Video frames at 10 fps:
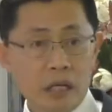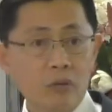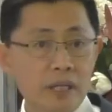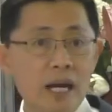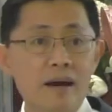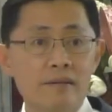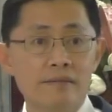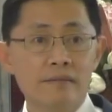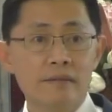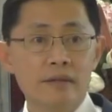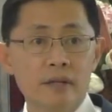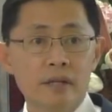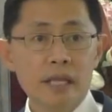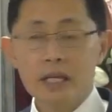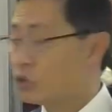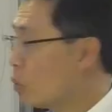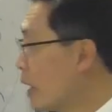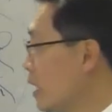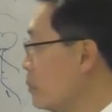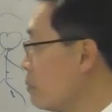on our behalf. That is
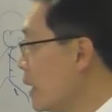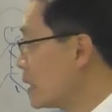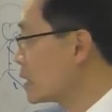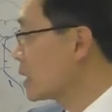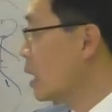why he must